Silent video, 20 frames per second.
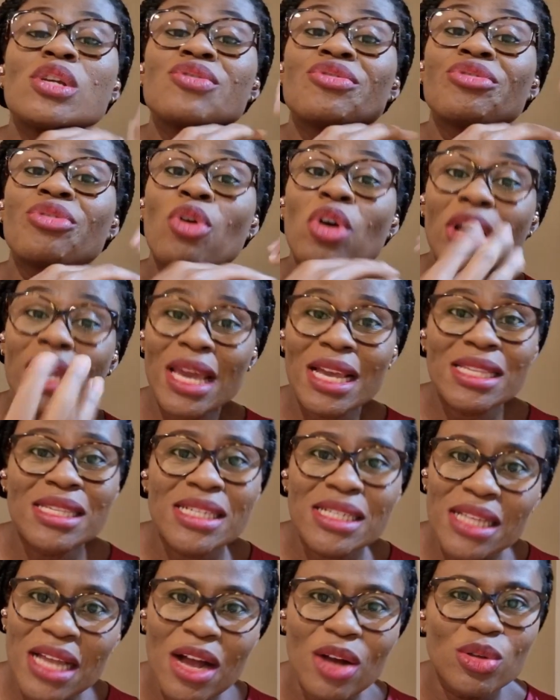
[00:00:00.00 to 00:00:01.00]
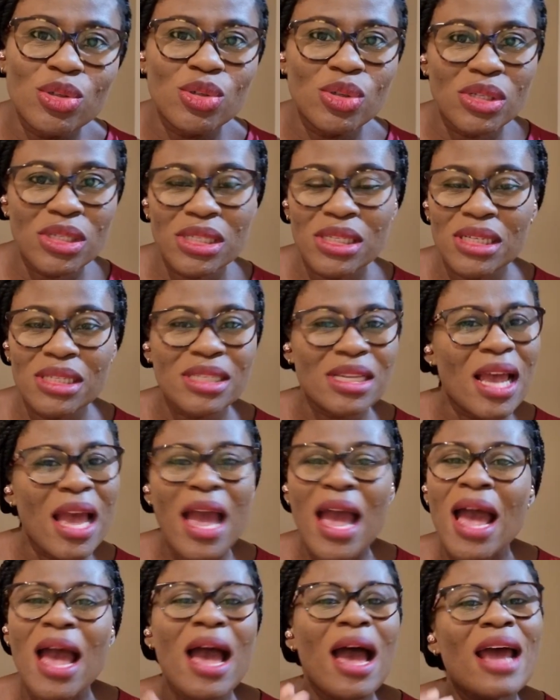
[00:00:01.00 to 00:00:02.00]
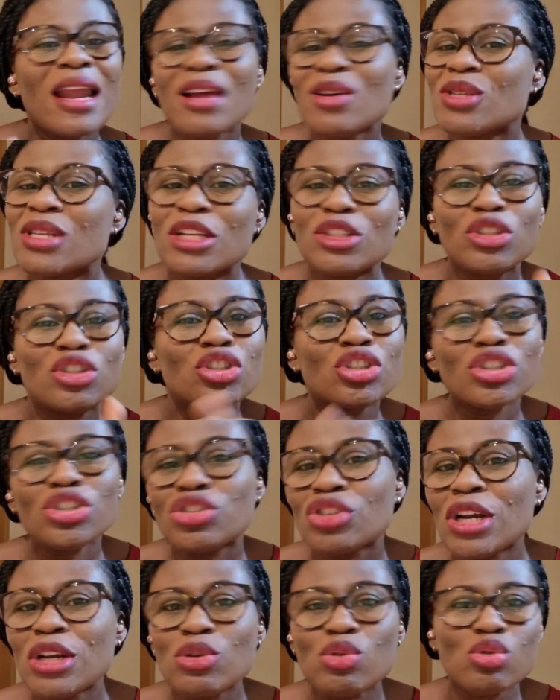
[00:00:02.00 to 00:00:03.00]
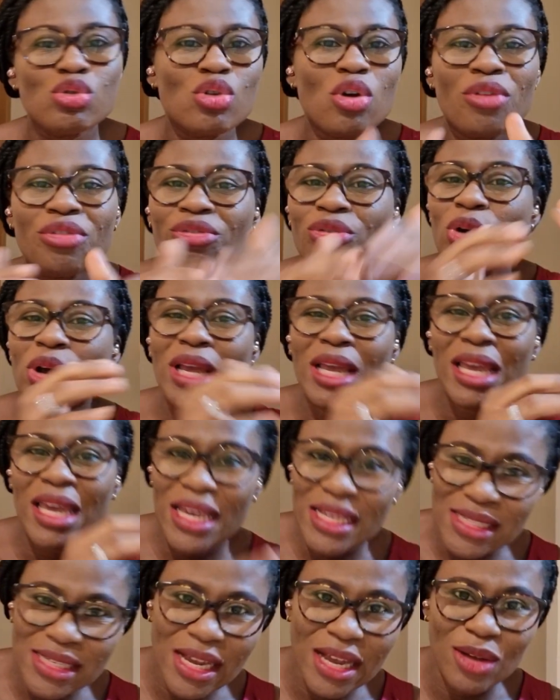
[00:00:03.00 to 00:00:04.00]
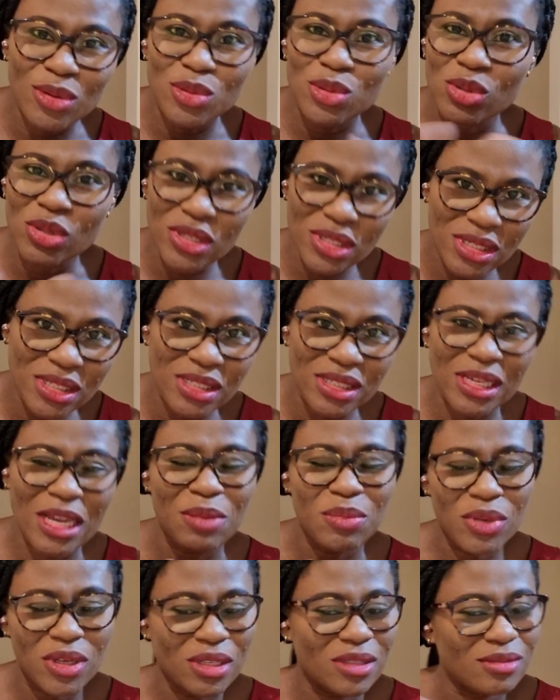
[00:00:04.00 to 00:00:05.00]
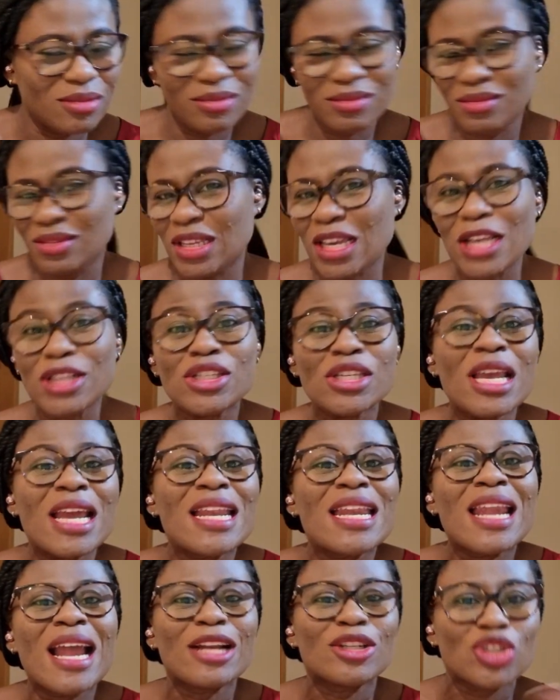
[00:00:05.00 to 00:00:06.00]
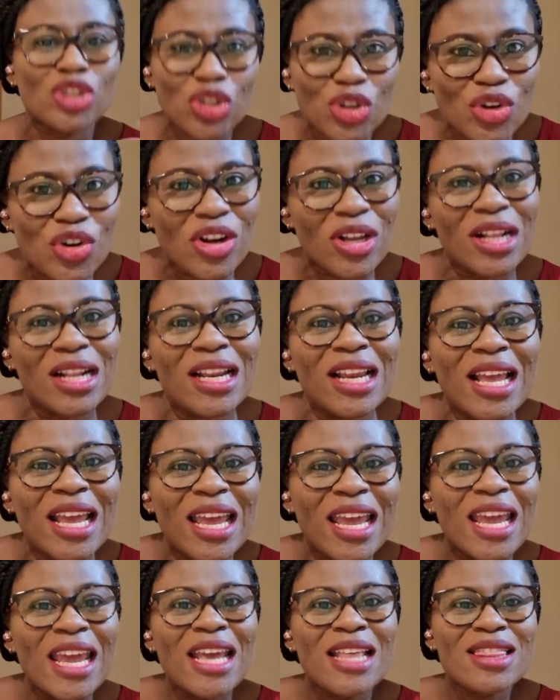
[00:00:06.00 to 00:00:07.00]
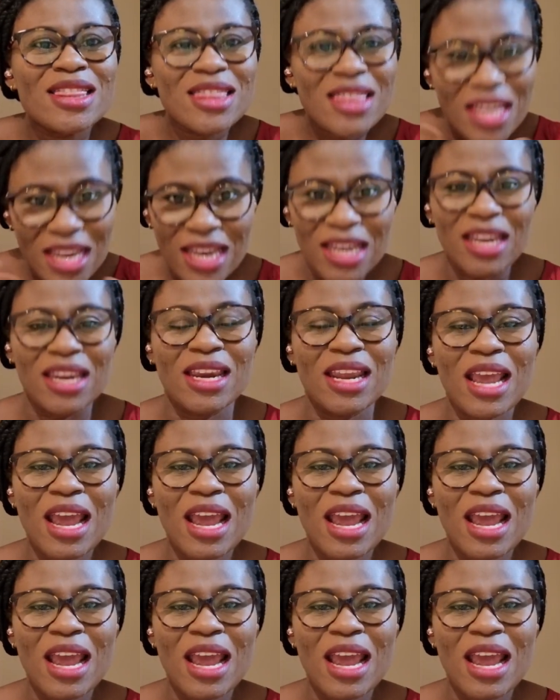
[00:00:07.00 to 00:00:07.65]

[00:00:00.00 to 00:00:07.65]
forgetting how to sit. And I said, children do not forget how to sit. I mean, it's a natural thing.